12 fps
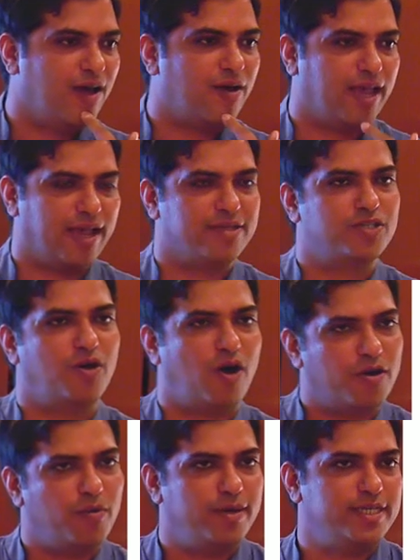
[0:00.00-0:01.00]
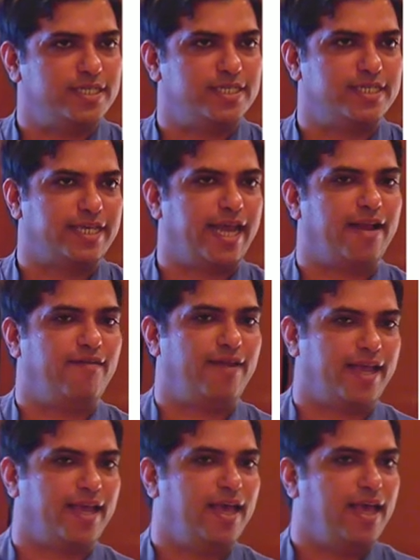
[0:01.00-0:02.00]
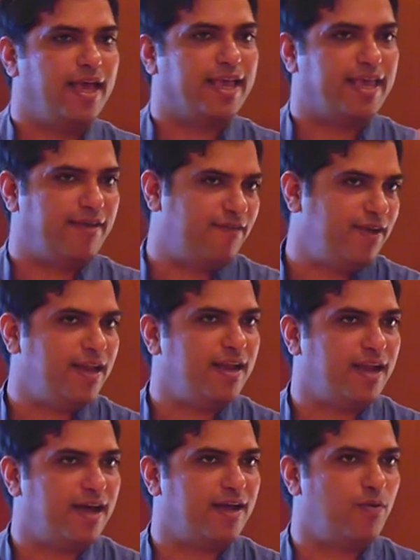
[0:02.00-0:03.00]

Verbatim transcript: Okay, so AutoViz is kind of like given a